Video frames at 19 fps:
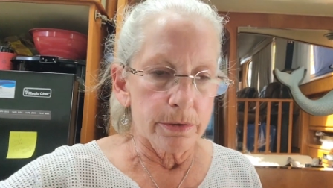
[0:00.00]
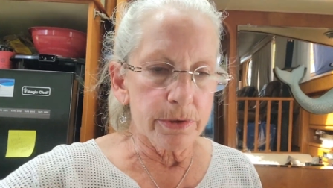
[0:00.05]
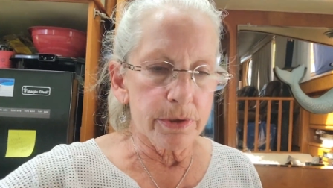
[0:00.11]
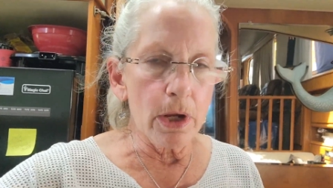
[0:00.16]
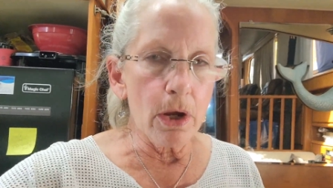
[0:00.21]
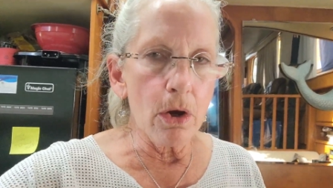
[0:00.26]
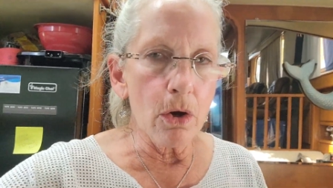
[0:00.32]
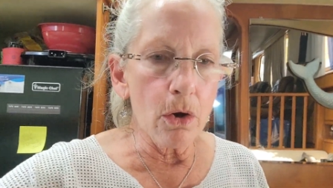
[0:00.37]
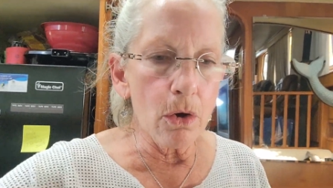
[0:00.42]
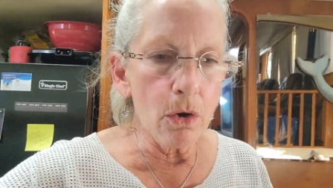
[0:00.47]

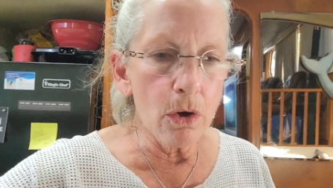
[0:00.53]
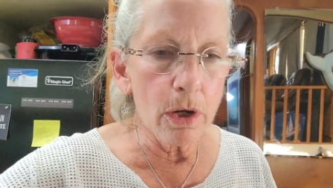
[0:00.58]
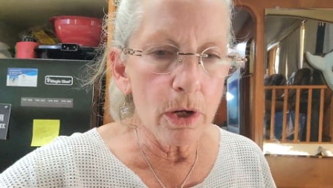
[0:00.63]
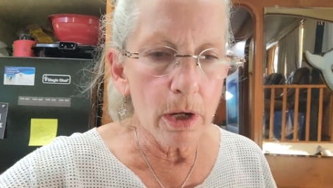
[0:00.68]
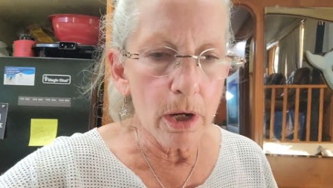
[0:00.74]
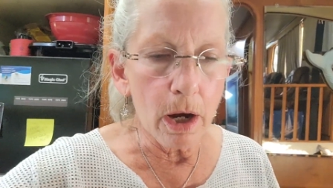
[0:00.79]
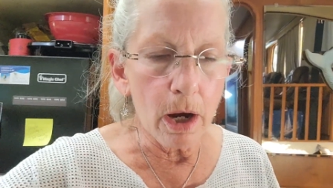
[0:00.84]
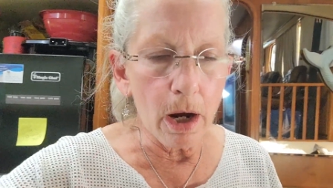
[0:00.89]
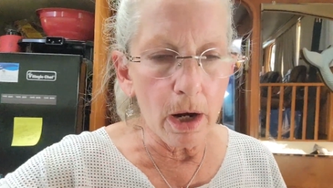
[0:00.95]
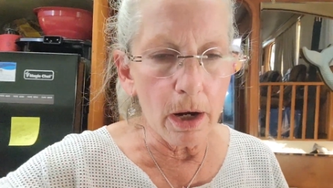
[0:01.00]
So
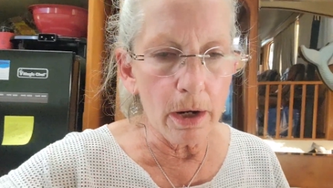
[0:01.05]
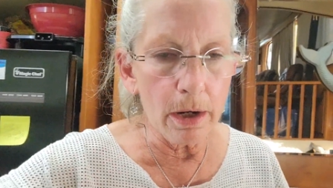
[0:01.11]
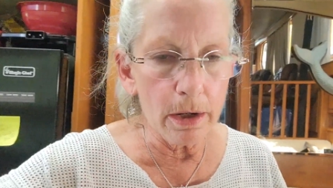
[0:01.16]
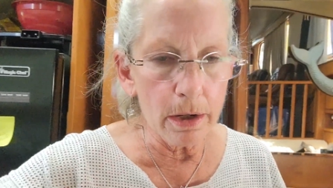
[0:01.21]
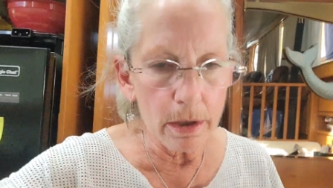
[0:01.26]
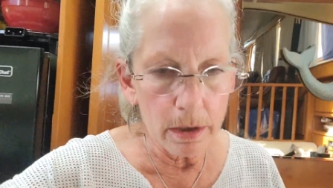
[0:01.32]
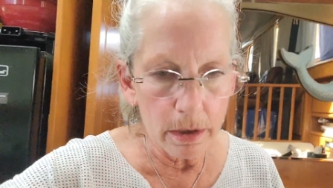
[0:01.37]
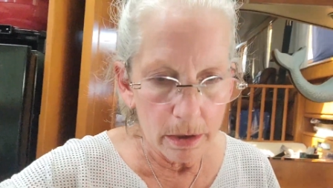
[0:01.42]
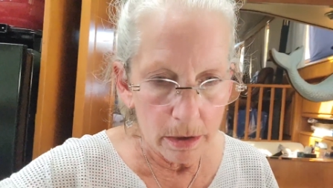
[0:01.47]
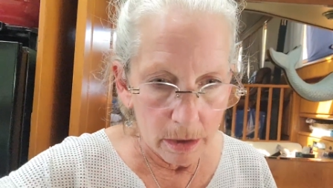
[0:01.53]

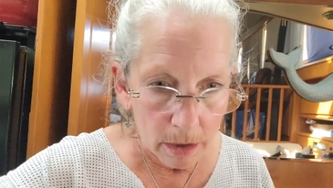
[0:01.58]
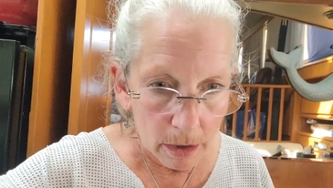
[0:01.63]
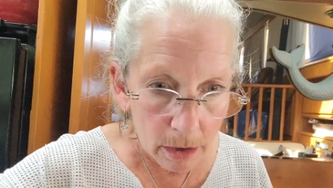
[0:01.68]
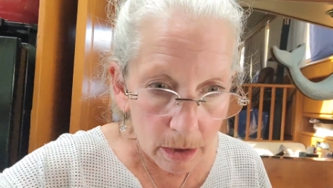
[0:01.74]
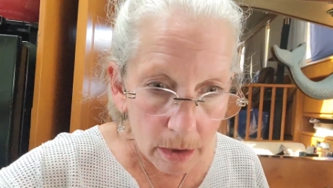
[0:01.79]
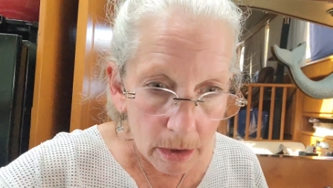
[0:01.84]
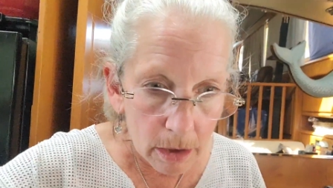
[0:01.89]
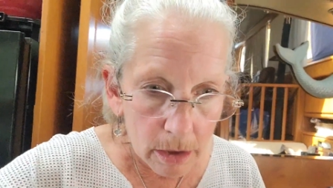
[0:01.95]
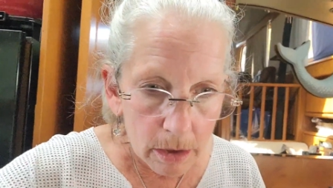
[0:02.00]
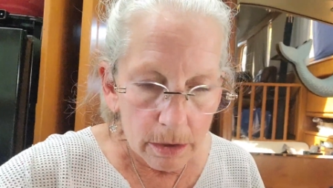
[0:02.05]
our
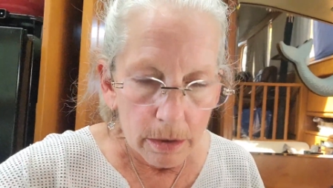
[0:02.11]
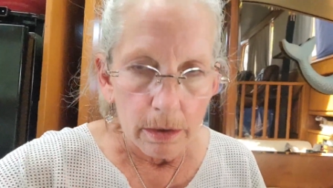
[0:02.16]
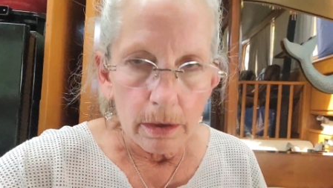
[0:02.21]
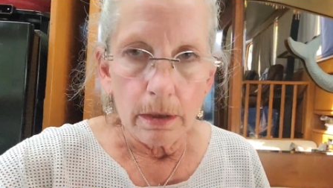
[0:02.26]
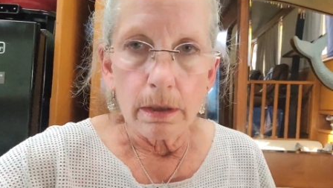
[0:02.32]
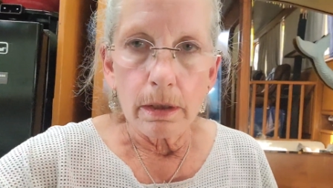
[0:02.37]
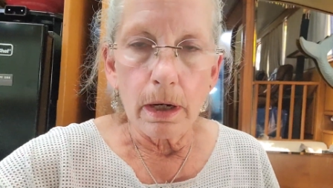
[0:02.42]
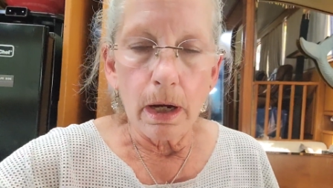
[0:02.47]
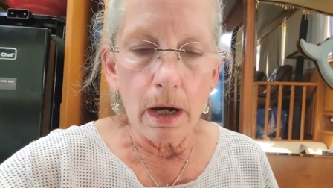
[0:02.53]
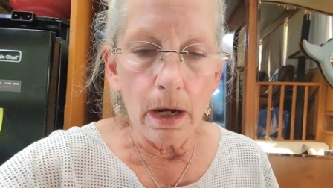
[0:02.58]

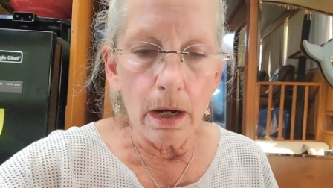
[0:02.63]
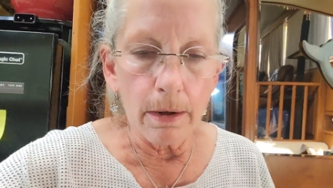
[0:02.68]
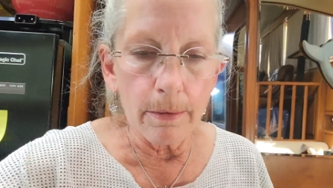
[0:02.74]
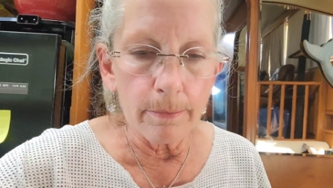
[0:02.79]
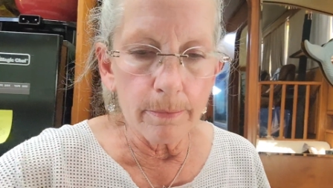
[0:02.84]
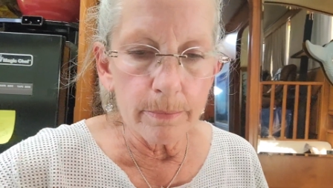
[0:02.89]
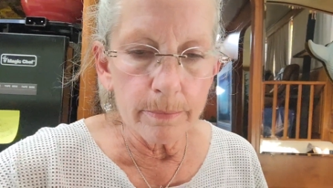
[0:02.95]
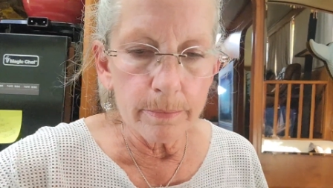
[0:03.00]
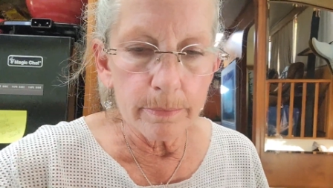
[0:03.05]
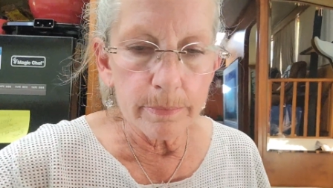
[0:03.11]

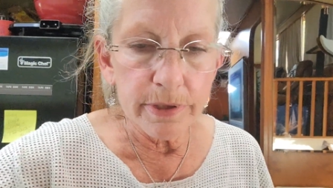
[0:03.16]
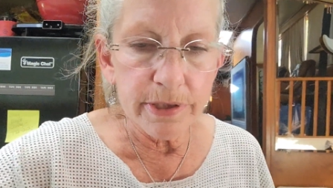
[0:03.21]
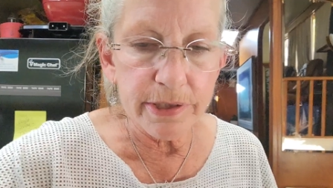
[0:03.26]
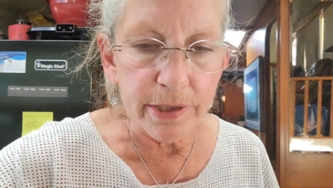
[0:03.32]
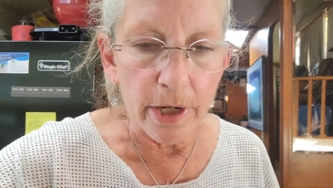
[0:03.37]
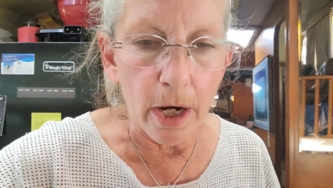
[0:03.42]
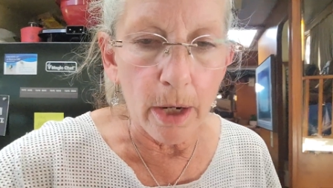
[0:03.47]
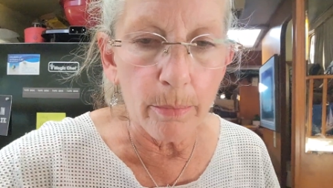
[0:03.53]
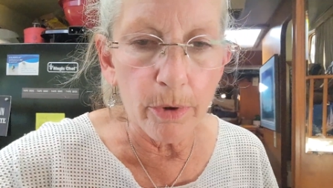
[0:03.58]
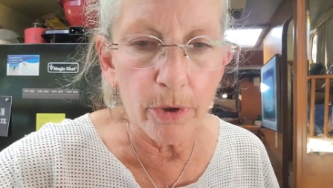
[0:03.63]
um,
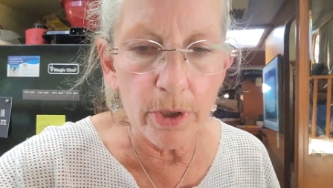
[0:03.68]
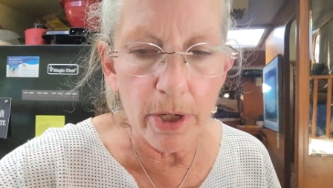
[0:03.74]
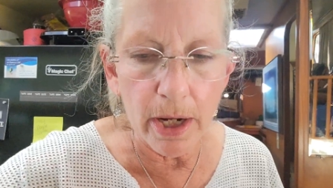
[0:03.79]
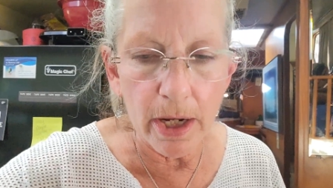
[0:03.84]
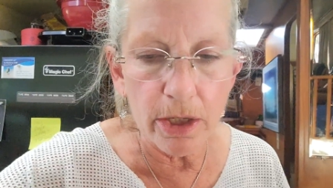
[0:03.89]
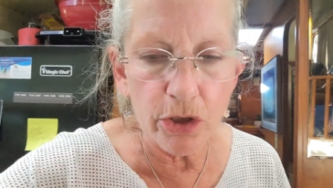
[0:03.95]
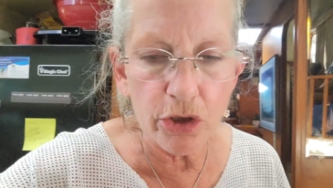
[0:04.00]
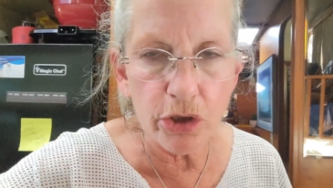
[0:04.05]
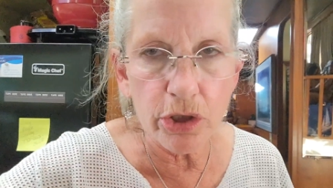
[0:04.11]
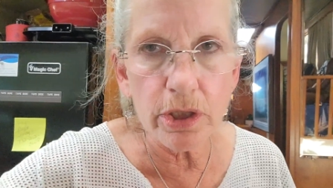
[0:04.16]
starboard
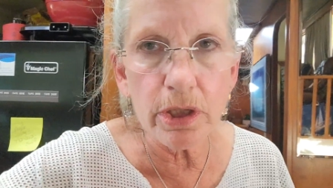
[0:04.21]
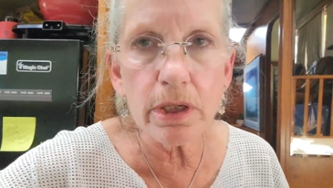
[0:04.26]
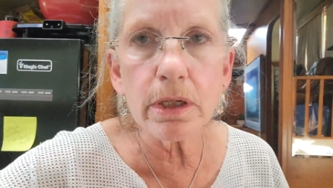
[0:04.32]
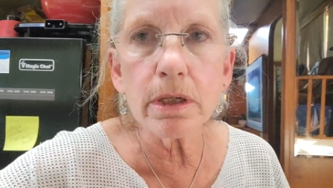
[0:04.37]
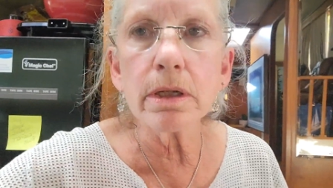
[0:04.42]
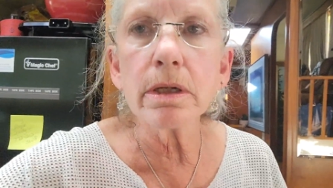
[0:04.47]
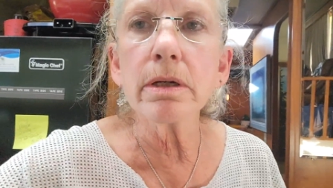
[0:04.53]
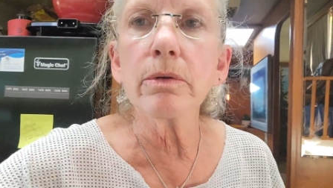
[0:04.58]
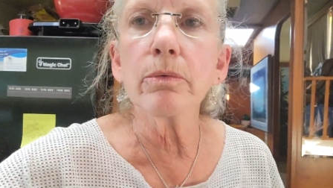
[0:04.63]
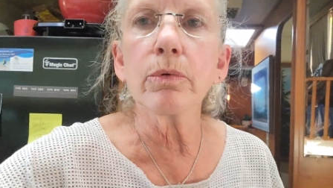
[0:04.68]
engine,
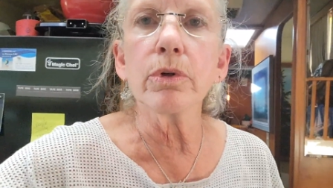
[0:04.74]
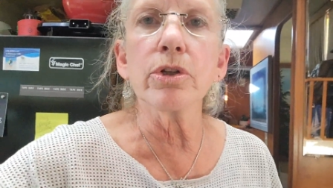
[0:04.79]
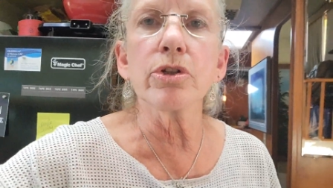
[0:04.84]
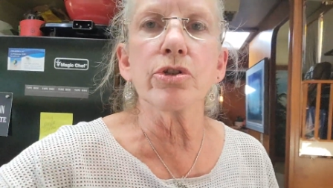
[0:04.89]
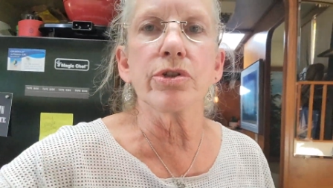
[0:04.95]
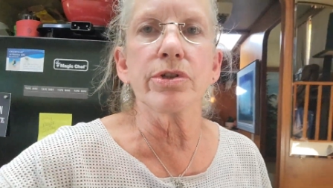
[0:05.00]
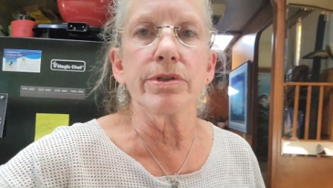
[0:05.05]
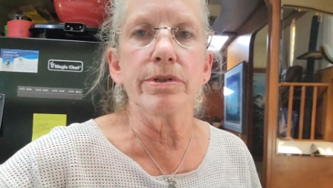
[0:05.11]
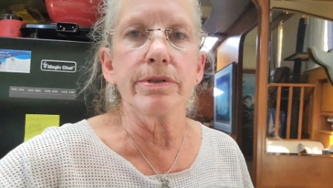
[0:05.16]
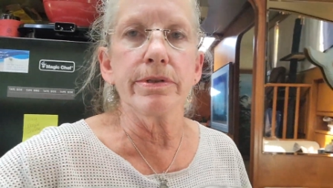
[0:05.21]
which
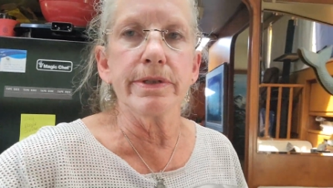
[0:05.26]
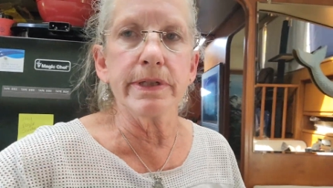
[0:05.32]
yep.